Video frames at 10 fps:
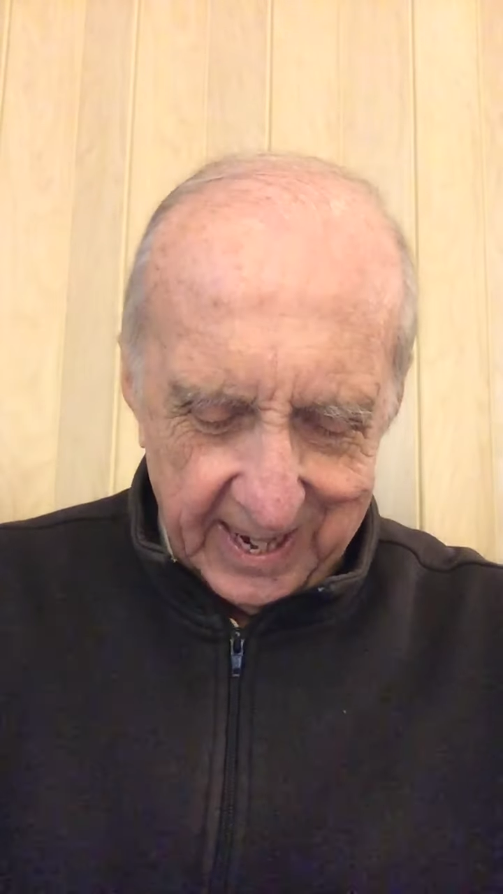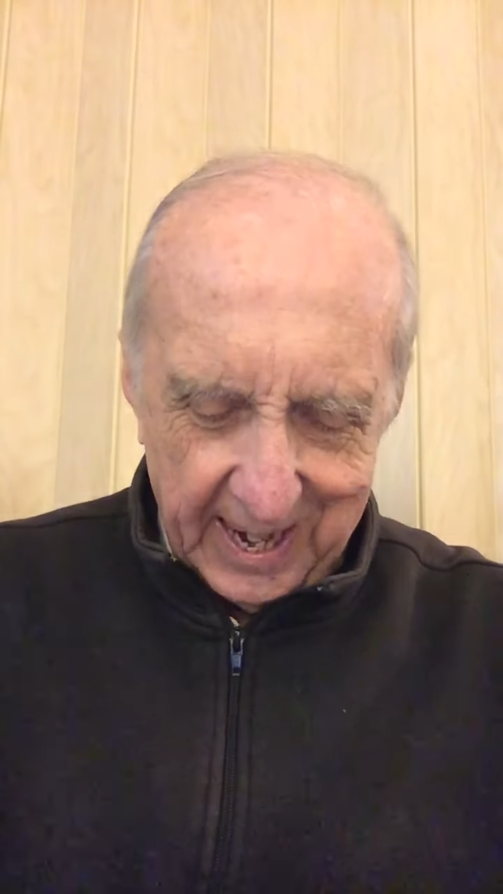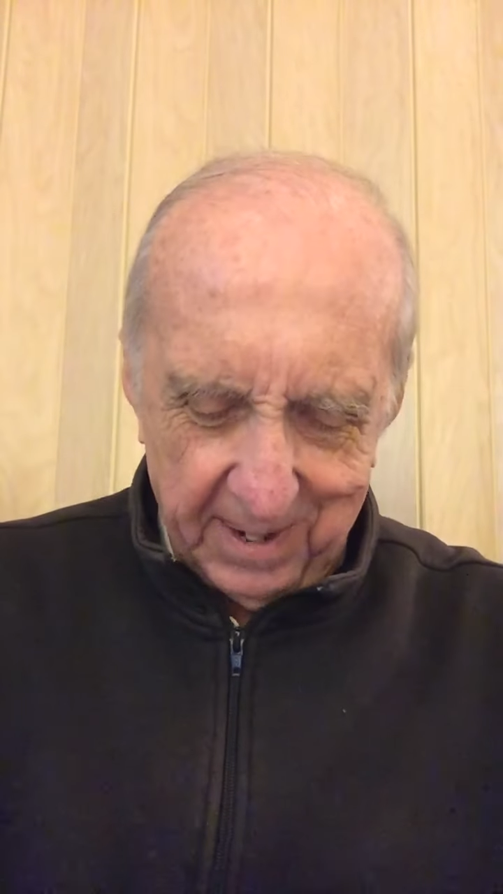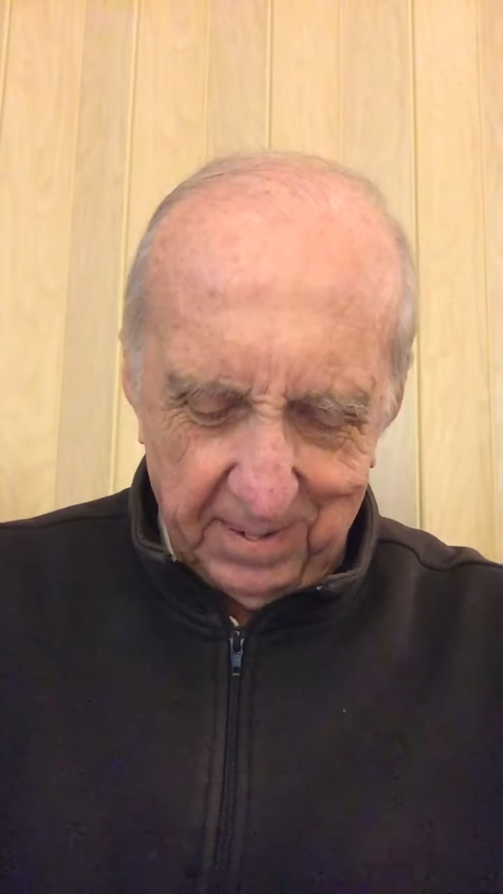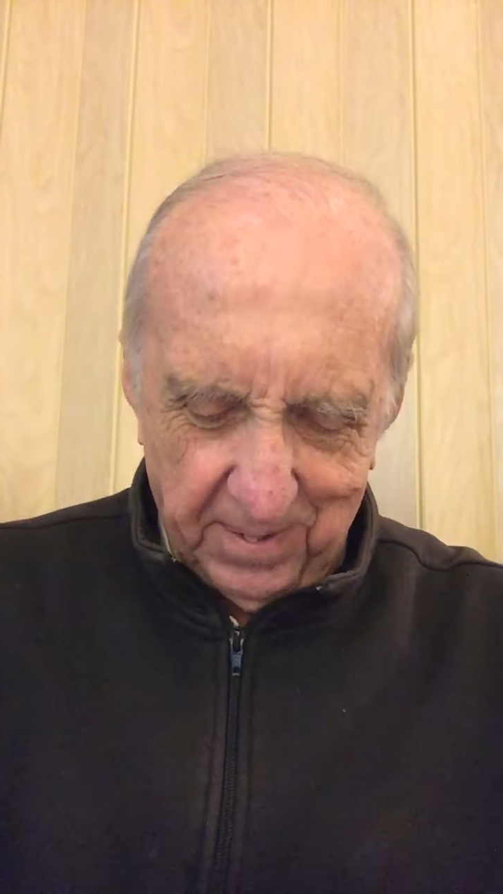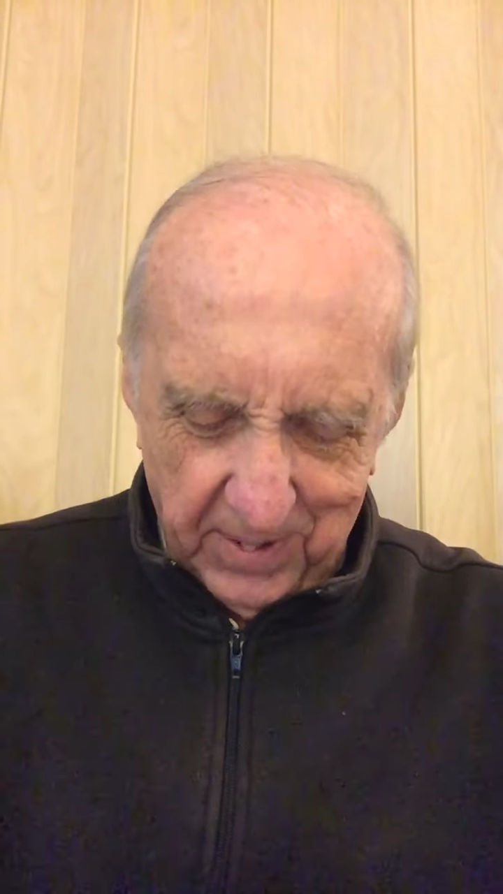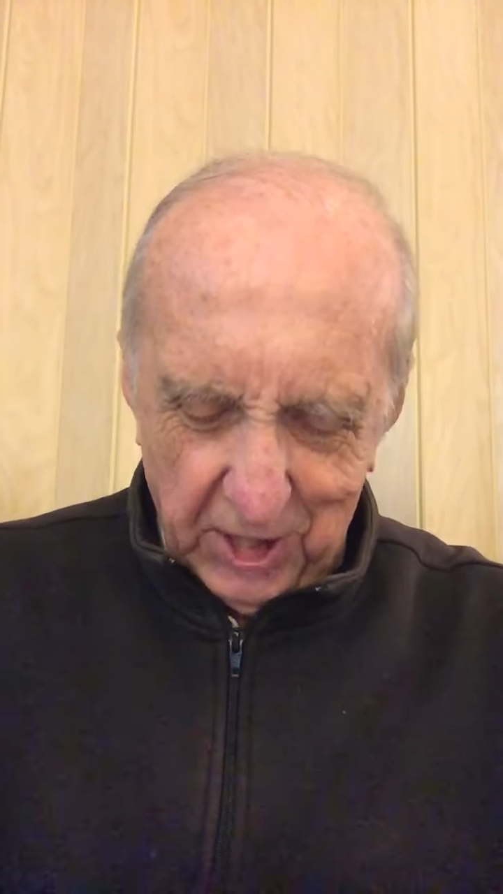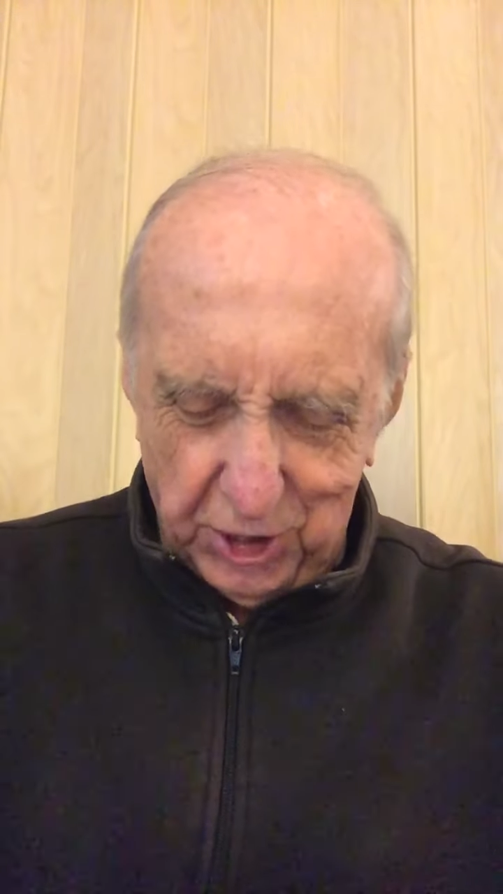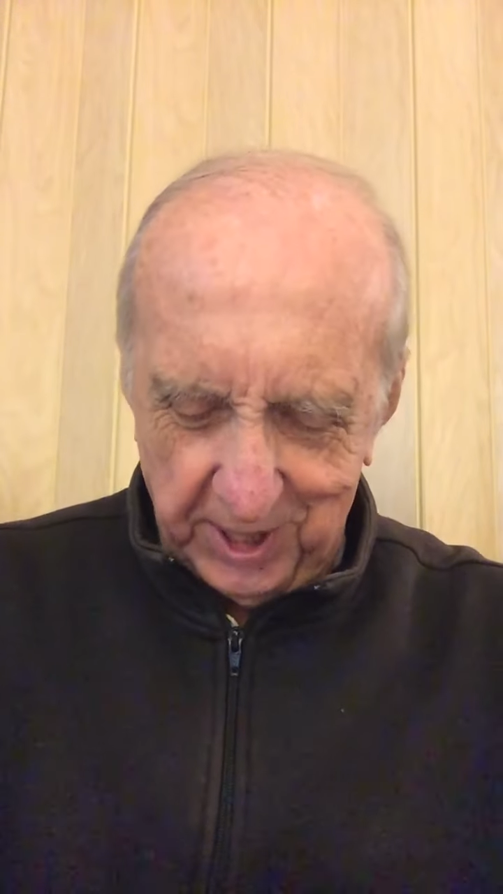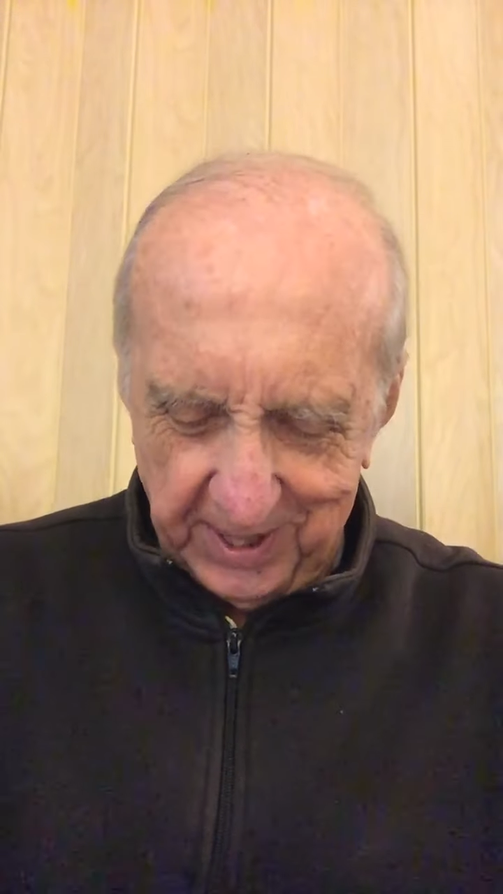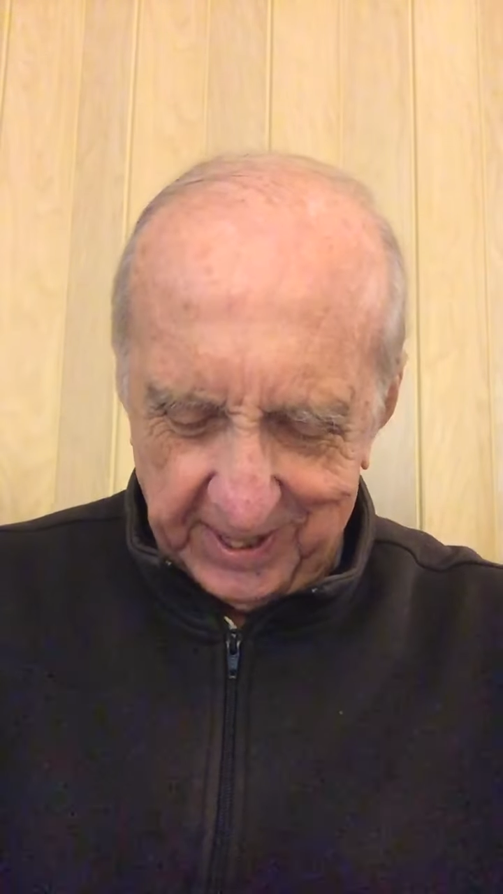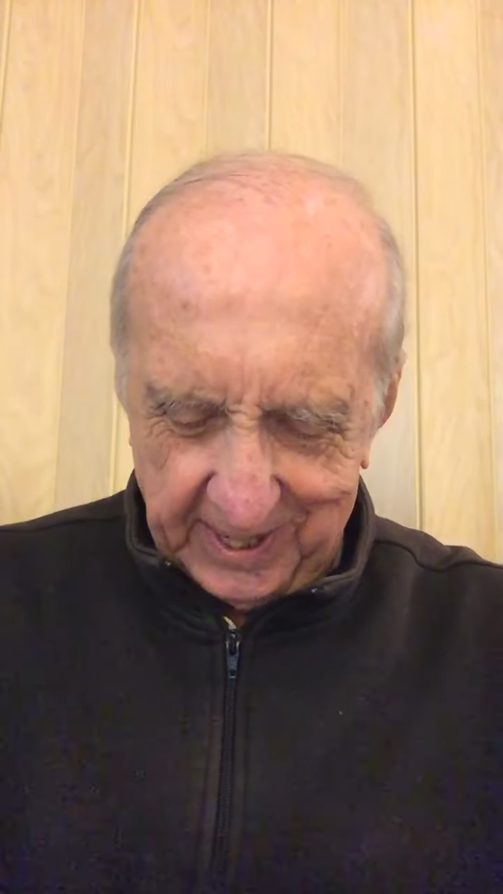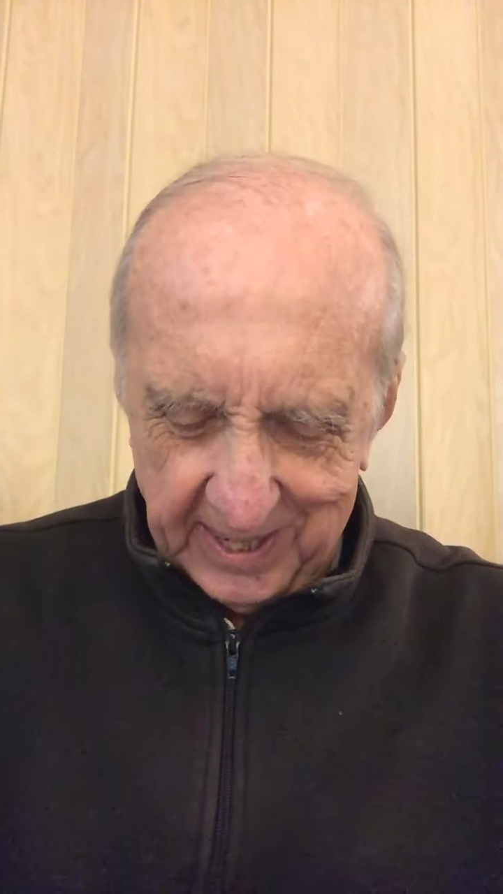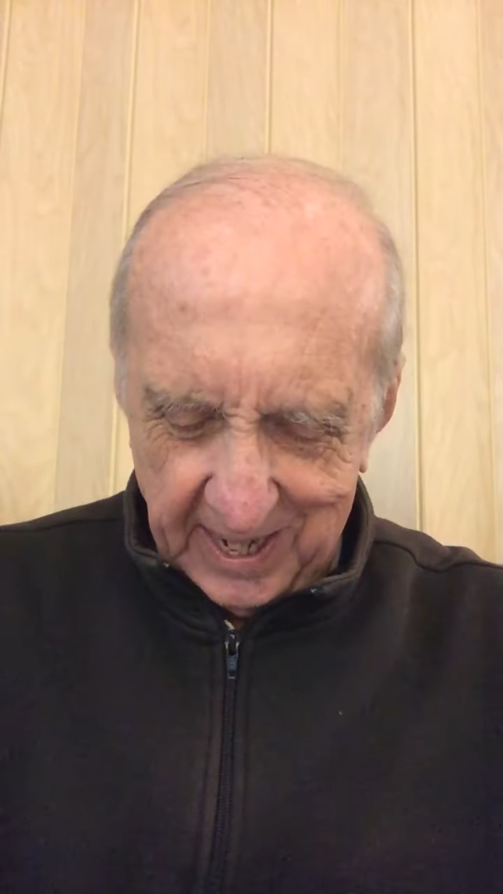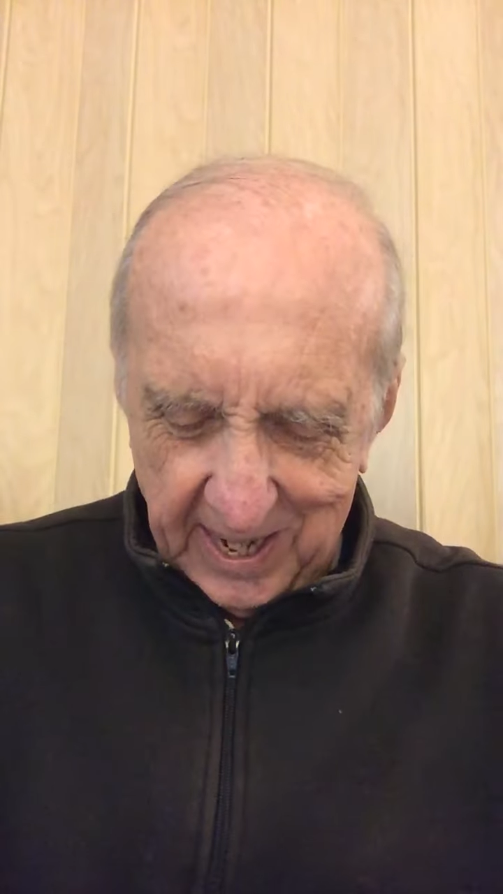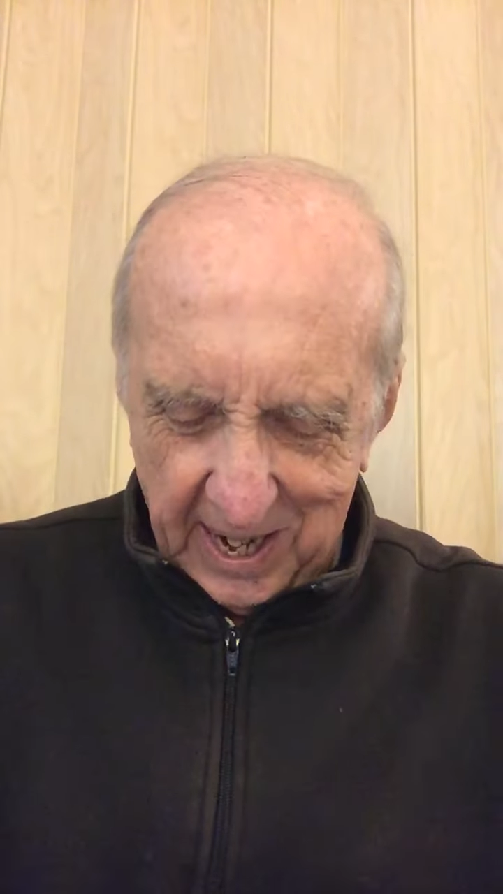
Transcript: and visions,